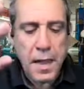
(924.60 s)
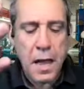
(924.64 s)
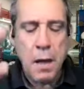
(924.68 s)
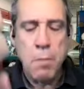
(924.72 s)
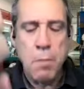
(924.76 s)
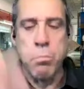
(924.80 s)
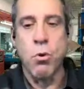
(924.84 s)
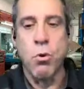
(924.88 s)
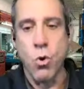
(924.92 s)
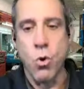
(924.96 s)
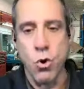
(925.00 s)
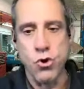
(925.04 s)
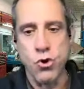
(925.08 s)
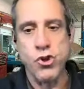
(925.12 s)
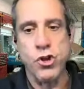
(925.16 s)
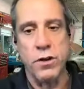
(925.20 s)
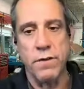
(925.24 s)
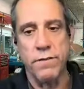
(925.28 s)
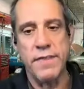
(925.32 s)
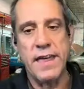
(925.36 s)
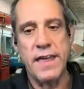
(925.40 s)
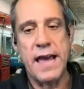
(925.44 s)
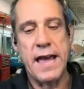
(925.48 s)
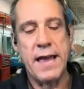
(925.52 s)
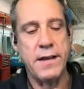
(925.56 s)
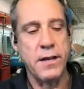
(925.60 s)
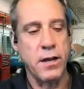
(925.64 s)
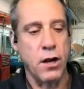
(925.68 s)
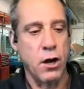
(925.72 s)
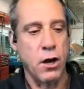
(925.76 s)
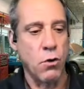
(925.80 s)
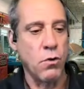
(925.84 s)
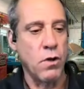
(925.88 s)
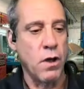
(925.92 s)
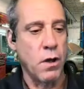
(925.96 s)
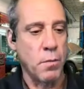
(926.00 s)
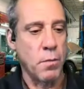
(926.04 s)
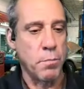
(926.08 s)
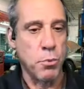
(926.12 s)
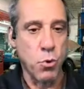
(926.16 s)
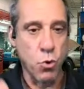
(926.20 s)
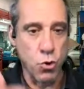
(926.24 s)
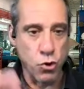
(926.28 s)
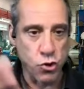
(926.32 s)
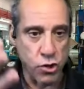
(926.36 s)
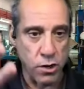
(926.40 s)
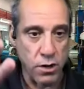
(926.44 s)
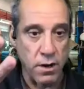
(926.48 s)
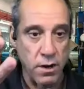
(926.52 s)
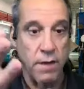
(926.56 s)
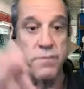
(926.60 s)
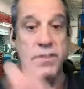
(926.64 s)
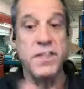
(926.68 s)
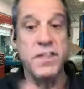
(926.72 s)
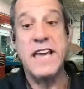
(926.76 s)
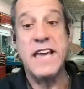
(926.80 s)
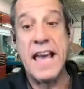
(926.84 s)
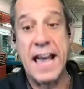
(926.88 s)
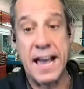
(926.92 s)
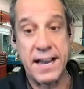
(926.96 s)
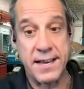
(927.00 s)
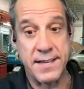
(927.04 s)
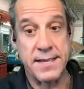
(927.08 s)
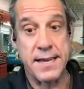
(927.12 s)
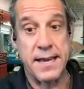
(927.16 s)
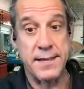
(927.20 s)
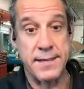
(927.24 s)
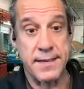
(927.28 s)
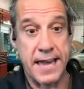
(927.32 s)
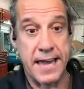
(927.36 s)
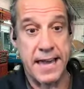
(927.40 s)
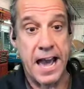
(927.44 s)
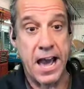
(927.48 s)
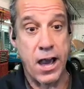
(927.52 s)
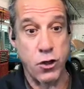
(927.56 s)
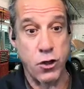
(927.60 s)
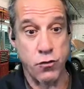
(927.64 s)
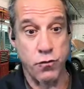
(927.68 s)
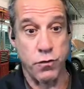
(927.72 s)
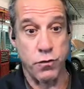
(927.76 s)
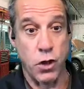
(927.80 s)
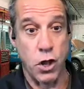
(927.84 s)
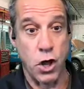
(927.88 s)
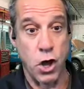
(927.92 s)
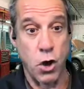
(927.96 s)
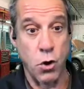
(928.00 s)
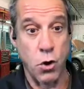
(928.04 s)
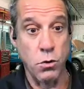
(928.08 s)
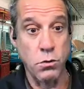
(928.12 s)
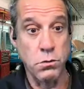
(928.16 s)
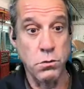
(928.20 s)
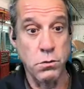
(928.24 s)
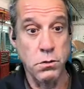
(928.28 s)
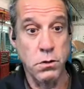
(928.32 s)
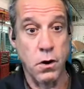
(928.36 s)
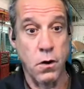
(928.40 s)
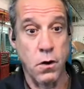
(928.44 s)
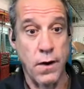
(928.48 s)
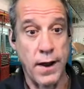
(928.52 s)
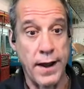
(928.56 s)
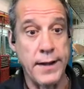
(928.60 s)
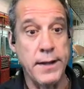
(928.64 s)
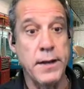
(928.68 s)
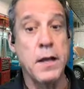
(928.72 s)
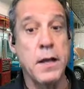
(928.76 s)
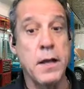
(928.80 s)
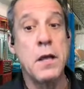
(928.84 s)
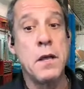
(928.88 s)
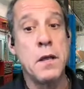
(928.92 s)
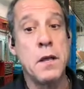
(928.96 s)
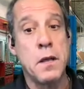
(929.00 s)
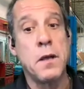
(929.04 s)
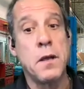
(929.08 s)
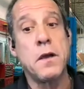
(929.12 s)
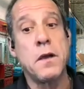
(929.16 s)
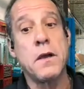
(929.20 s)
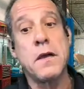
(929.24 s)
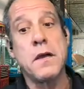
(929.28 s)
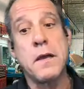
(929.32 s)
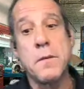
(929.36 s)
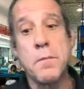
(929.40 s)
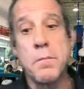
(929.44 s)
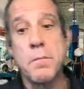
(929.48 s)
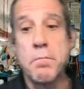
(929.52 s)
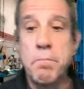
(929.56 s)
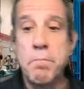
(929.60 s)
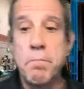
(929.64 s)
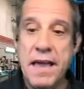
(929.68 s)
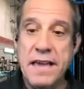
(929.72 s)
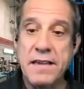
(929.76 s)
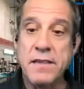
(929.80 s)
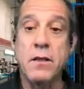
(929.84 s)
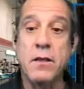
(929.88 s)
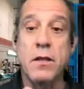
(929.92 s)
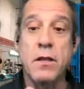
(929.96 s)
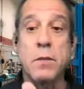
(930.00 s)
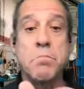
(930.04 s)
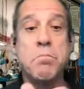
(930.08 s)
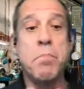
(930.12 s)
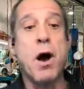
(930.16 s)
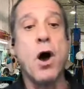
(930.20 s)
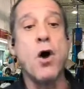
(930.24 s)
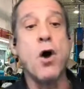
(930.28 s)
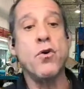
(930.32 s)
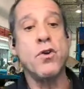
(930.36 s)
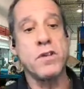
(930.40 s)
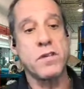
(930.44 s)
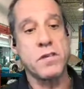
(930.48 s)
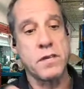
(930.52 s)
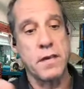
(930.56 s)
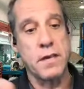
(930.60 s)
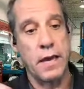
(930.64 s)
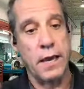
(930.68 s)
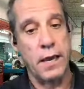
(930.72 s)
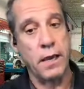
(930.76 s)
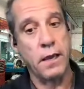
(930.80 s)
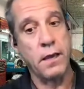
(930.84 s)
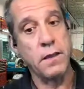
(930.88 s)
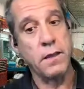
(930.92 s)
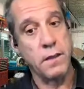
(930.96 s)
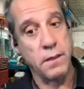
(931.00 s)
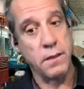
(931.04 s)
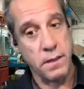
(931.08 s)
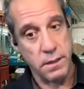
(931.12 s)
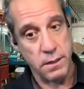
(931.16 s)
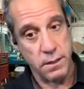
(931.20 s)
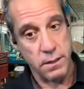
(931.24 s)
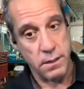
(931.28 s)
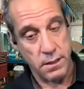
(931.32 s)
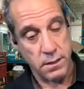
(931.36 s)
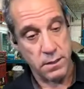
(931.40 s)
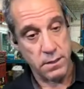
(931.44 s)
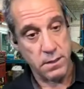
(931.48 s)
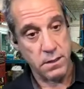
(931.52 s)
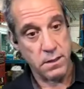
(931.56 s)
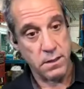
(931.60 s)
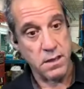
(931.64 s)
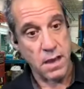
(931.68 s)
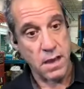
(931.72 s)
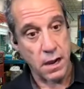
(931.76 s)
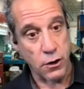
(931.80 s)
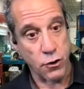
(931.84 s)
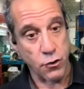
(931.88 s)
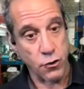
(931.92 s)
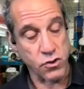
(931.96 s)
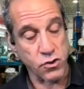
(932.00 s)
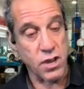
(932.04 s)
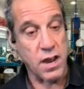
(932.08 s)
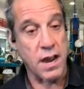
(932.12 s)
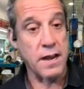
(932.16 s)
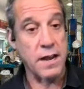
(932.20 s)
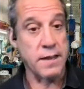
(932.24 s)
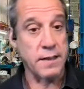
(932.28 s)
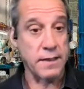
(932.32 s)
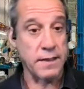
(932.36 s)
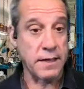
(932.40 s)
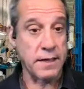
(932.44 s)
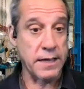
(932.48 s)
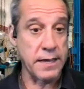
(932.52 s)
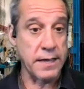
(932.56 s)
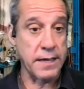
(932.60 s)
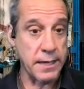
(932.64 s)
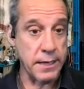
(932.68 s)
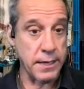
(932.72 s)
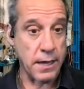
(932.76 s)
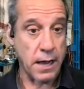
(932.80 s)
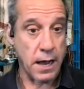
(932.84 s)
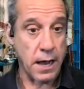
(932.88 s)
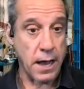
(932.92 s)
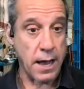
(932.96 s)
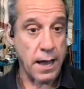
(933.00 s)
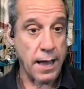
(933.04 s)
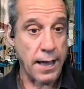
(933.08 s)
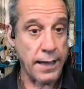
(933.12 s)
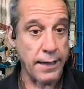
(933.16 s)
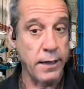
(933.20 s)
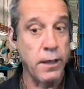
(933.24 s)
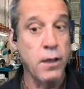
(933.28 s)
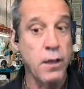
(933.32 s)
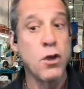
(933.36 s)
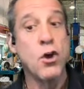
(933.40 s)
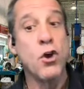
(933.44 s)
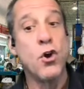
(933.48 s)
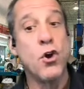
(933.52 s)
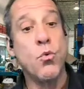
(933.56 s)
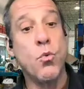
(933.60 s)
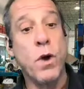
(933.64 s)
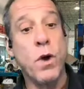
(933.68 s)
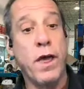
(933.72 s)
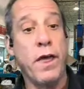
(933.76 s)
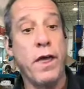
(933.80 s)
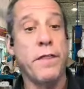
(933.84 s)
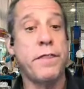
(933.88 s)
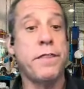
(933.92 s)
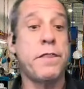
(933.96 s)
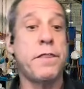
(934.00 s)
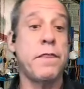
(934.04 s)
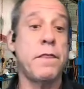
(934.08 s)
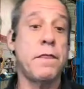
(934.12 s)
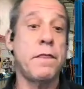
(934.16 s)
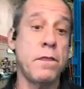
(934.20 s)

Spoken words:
a portion of that, a portion of the excess cash flow. All right. Basically bonusing this younger son and the key guy with,